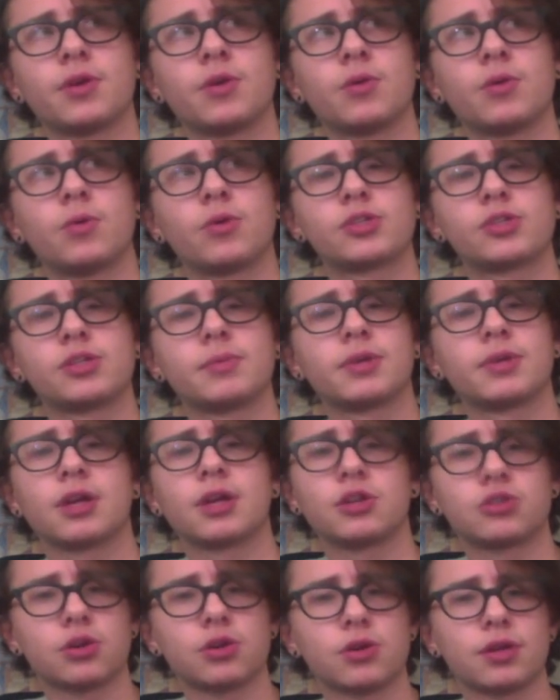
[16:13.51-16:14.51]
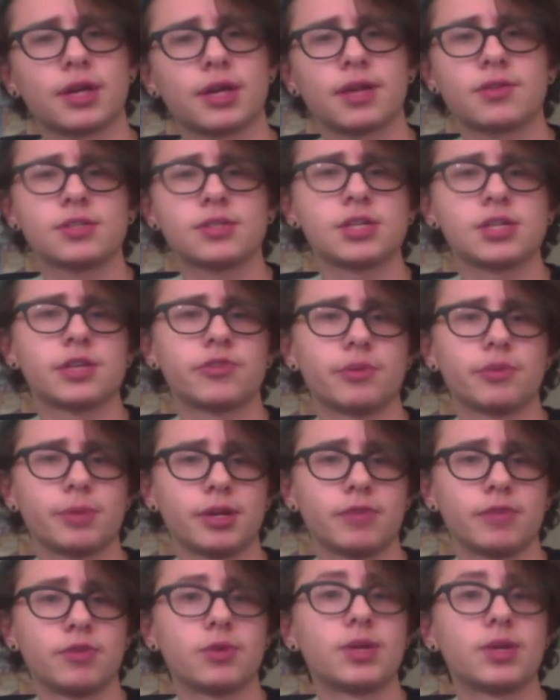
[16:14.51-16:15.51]
or something internal. I get the sense for
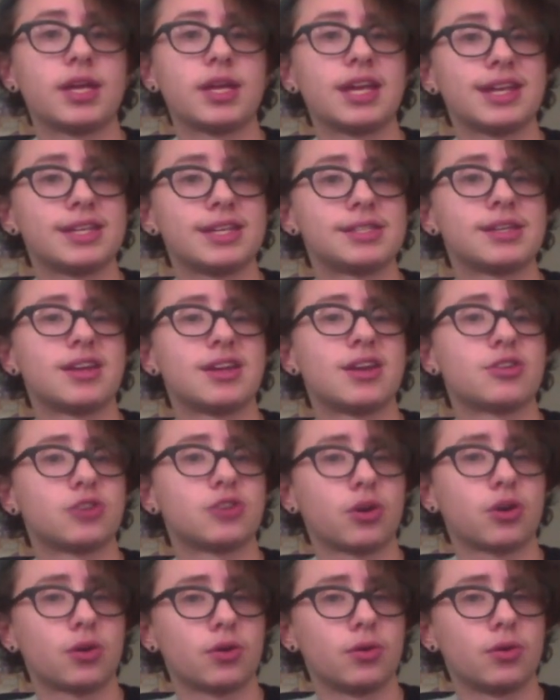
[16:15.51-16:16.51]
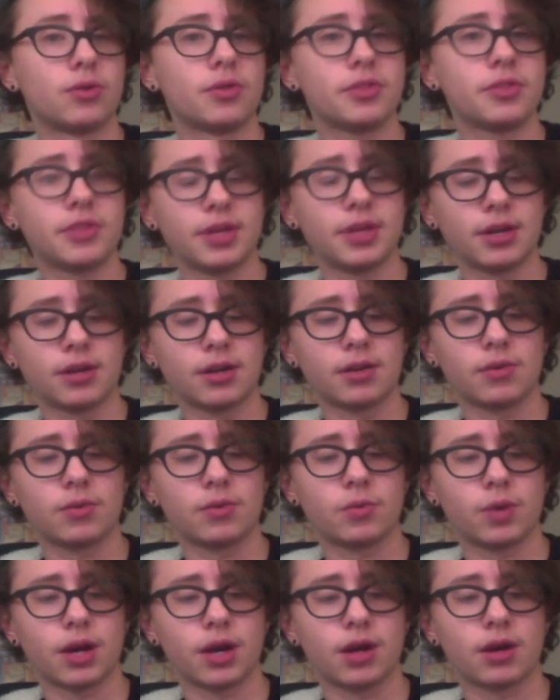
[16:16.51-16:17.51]
many of you it is an internal thing
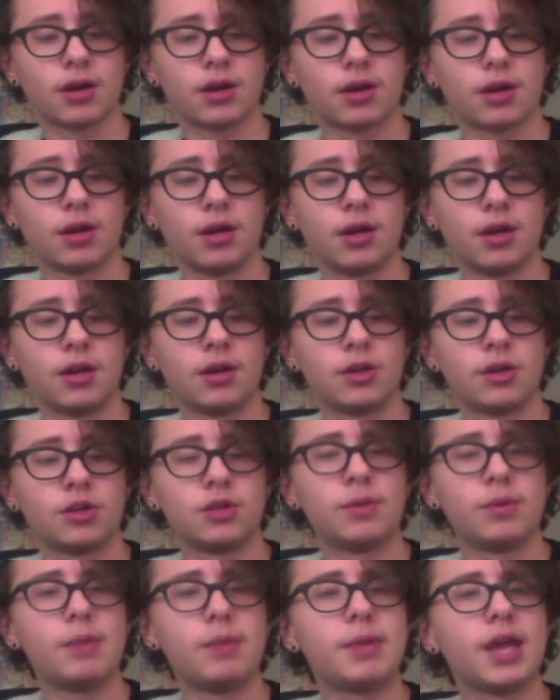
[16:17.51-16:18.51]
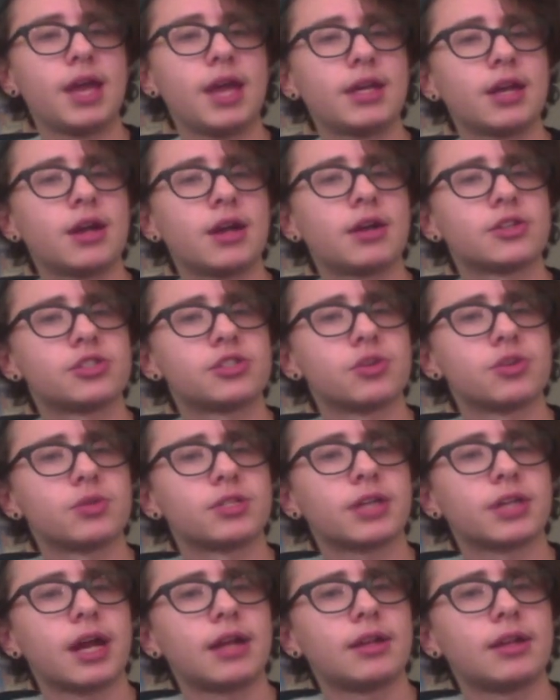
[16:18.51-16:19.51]
where you may be hanging on so
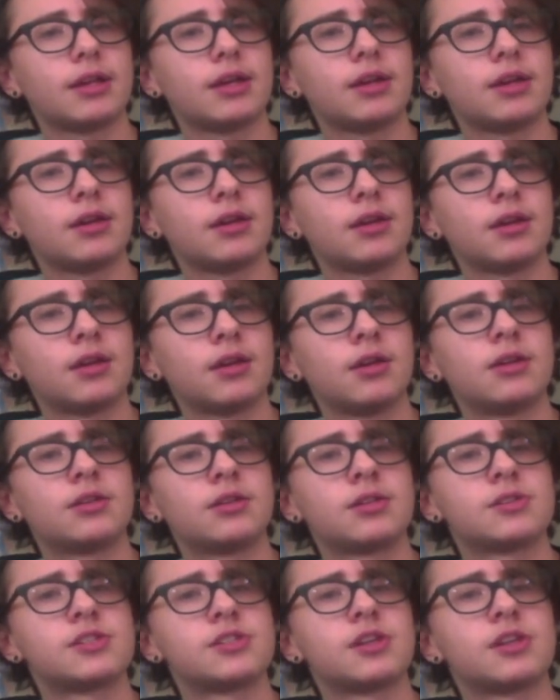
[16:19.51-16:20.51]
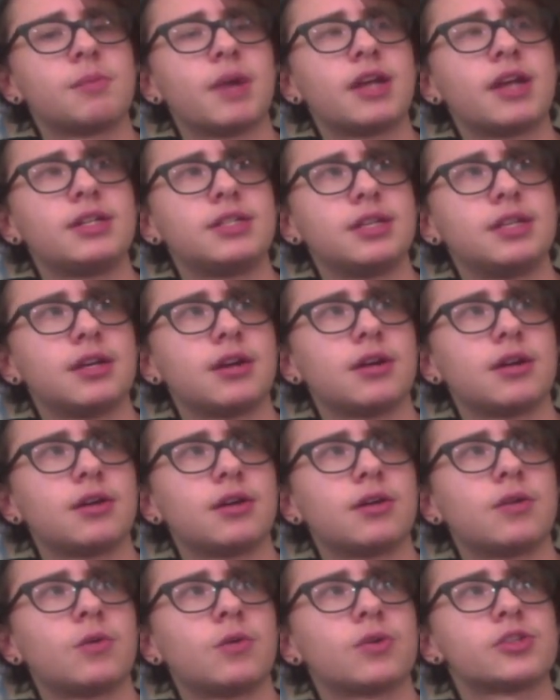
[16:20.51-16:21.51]
tightly to some
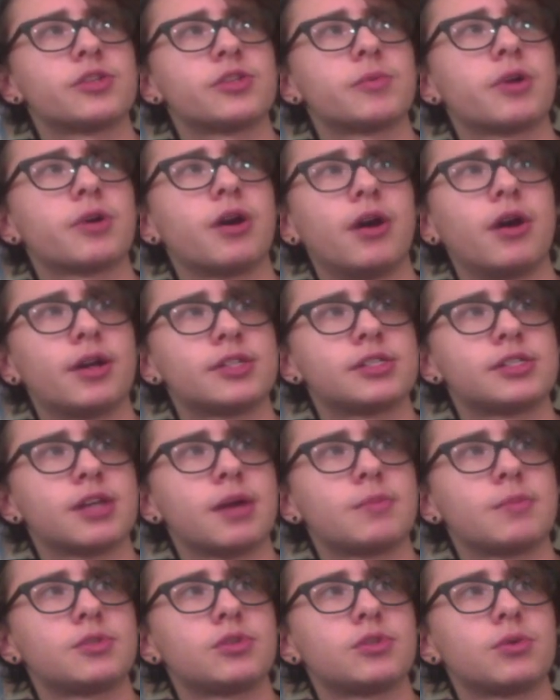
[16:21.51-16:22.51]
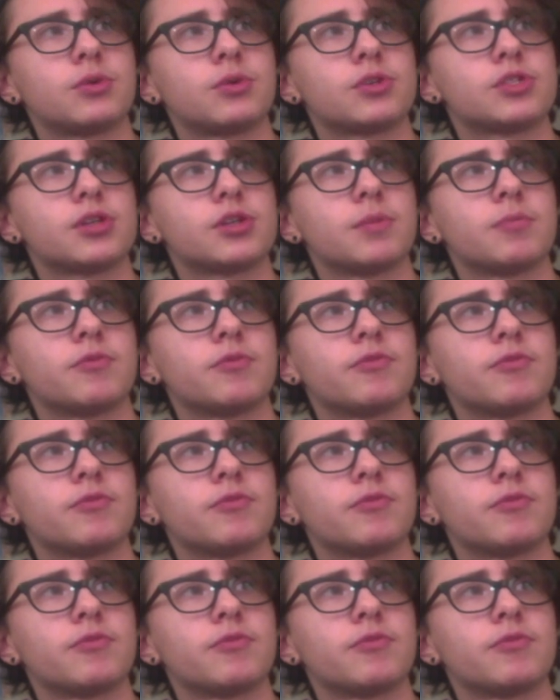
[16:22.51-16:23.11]
idea or some concept or some